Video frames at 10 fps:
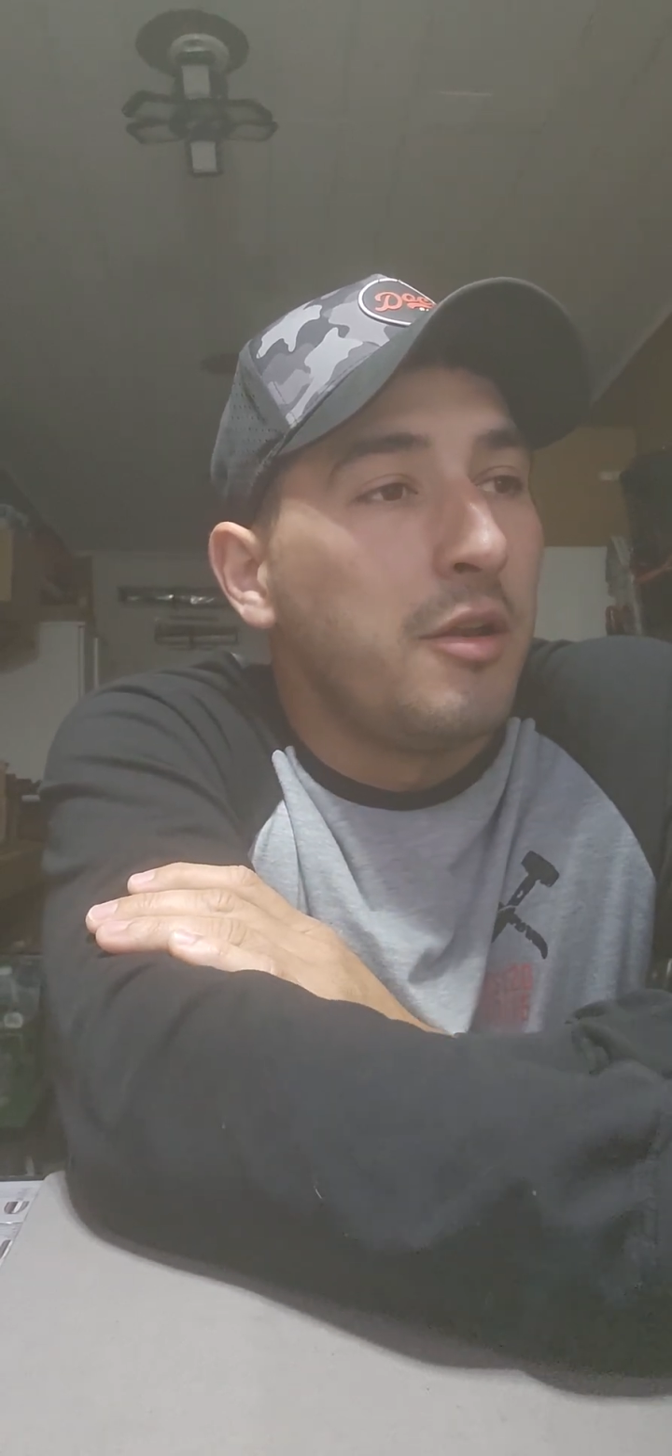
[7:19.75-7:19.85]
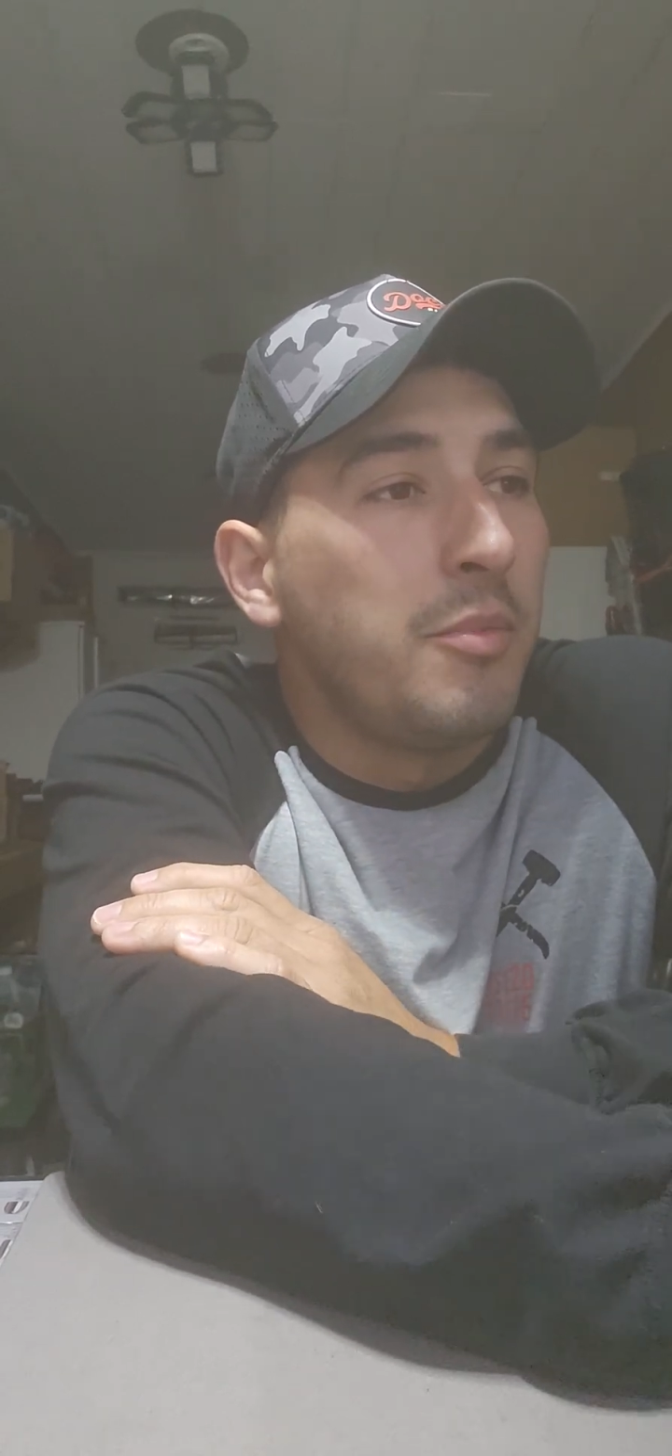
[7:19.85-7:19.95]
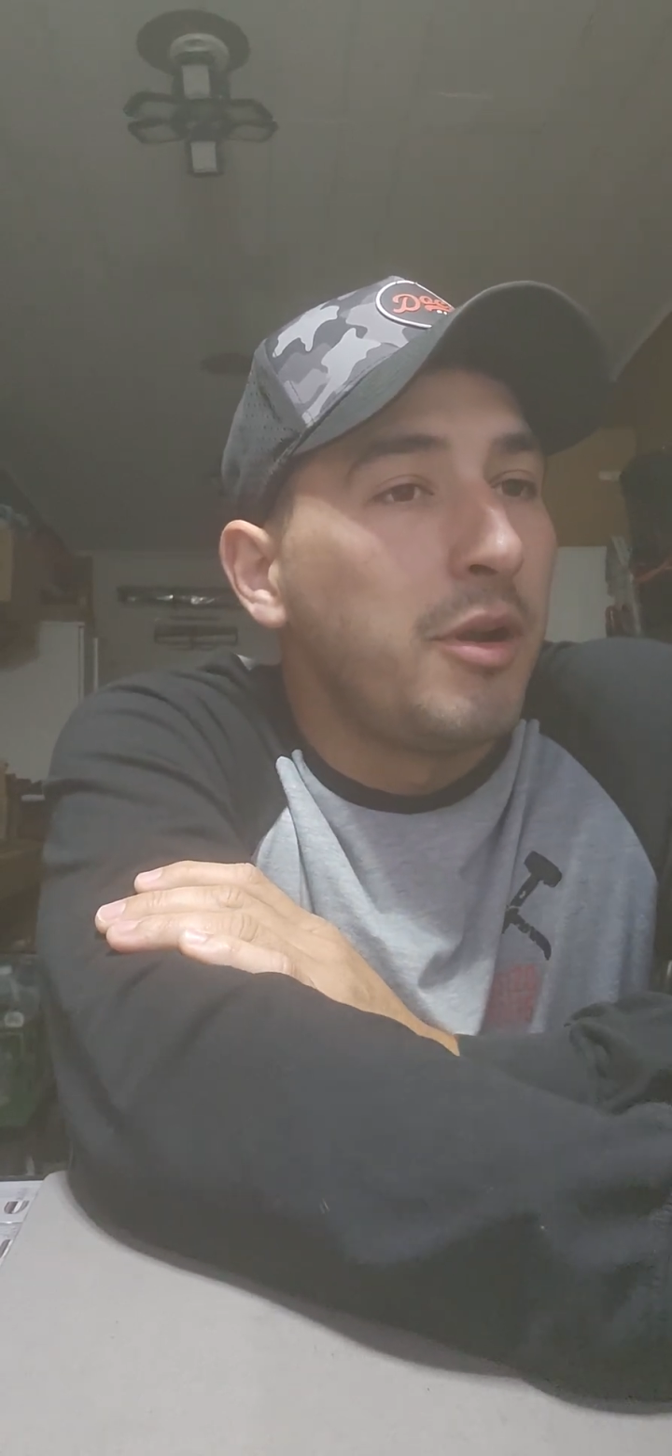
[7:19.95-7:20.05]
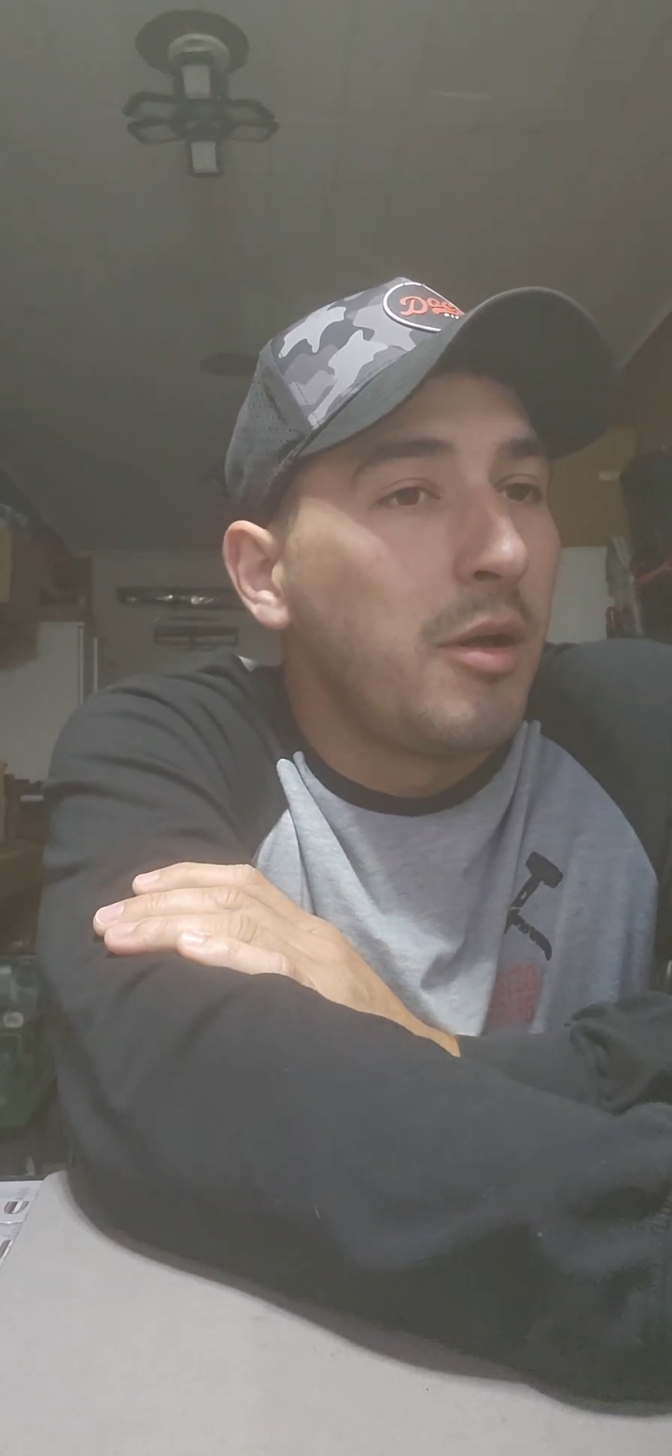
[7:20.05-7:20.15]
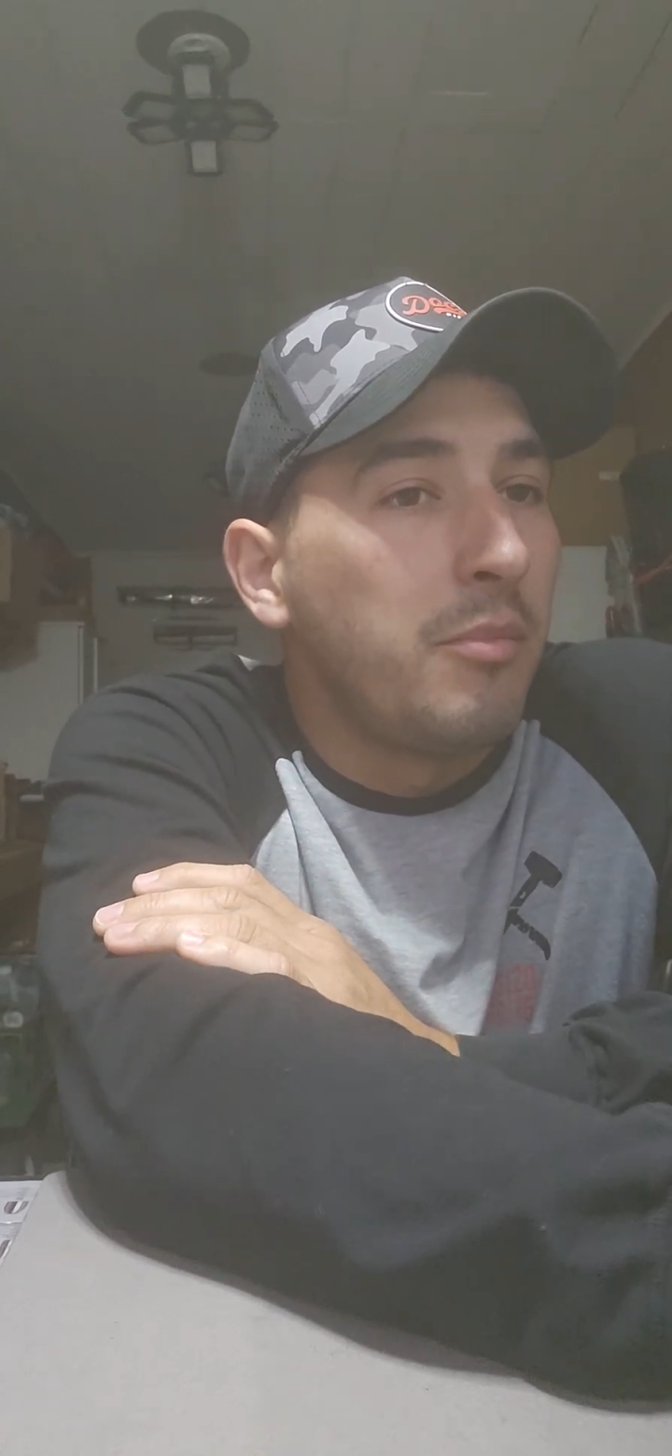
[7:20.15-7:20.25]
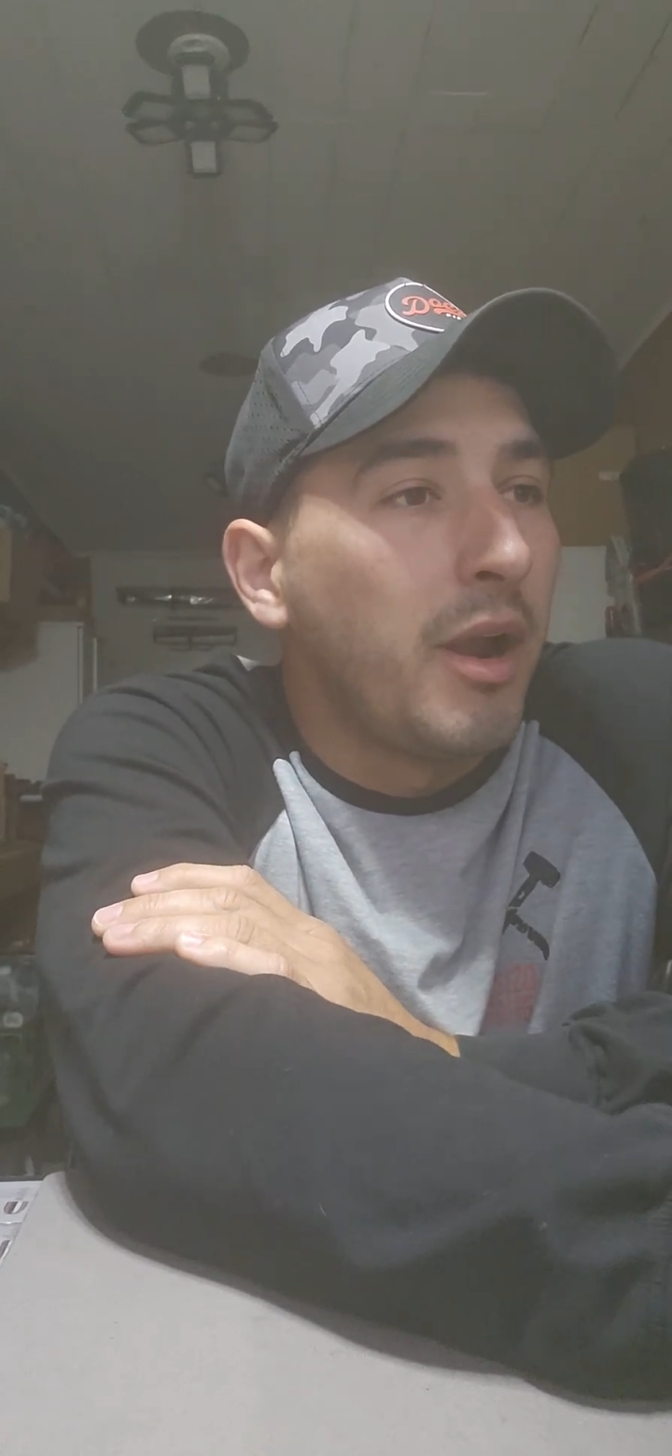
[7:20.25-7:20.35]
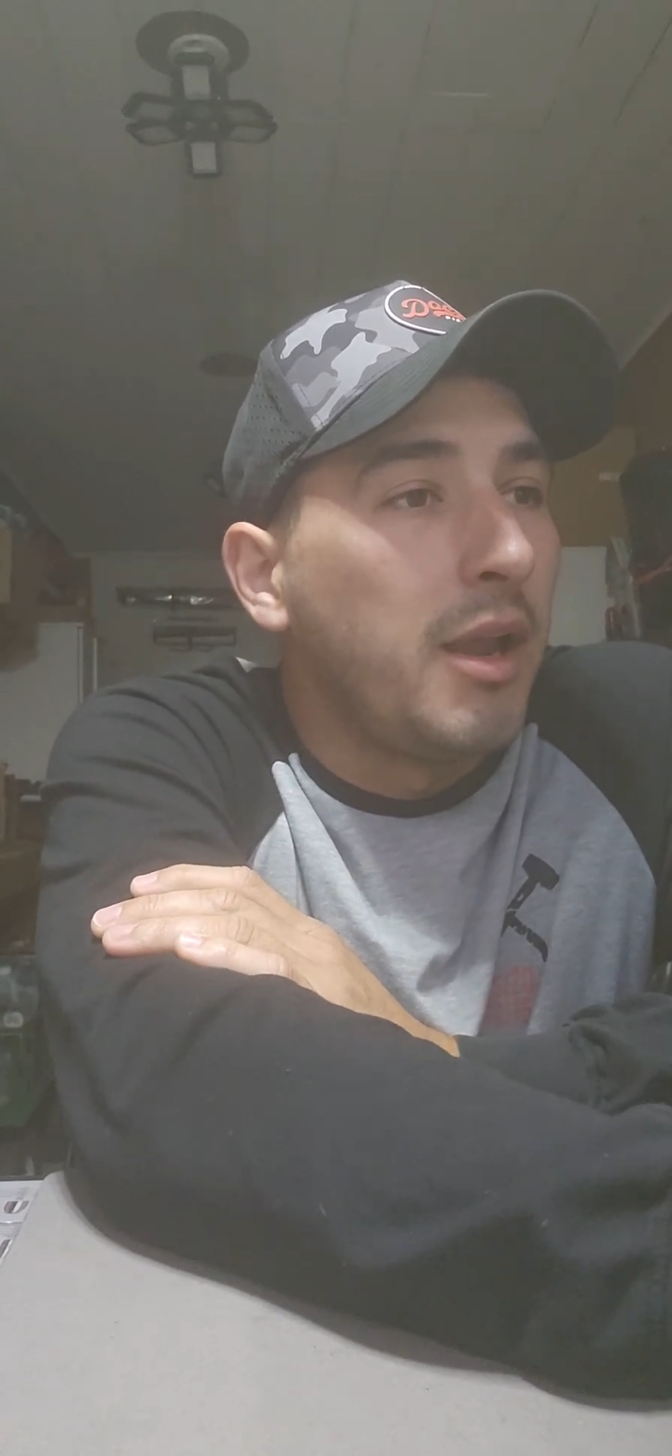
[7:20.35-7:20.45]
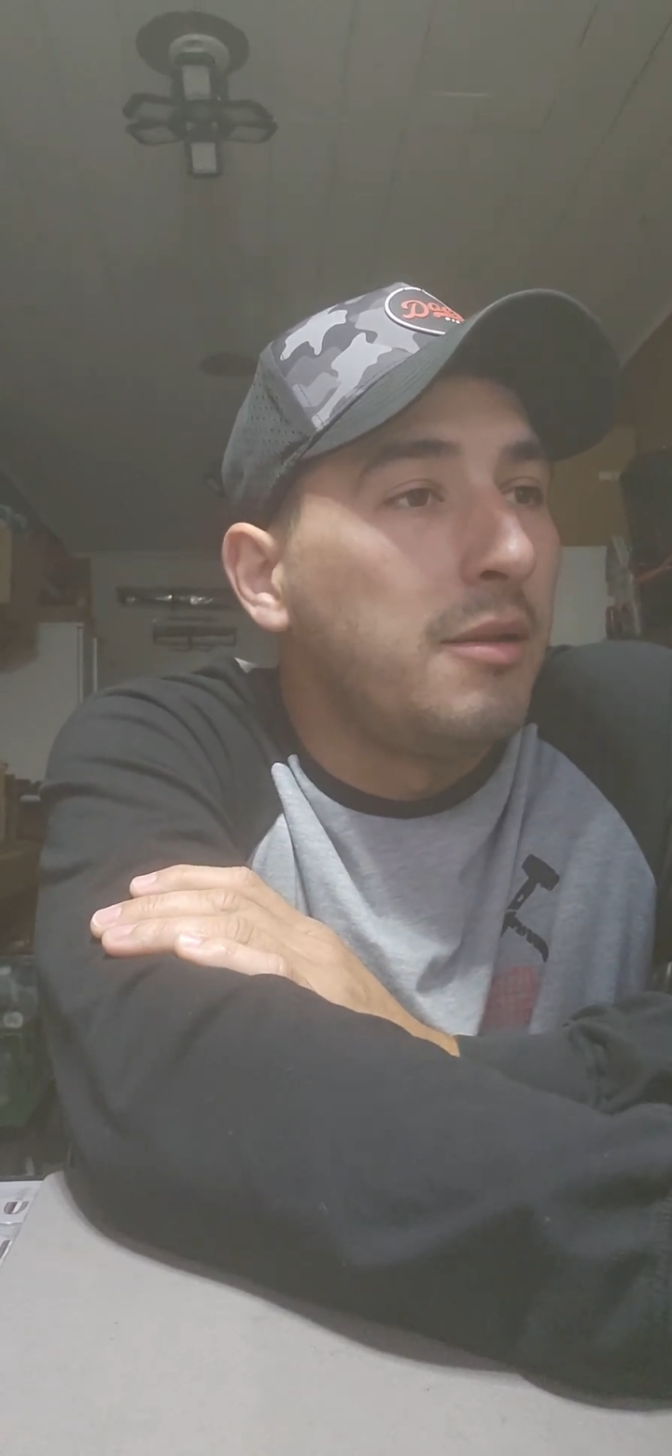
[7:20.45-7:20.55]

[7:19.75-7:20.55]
depending on brand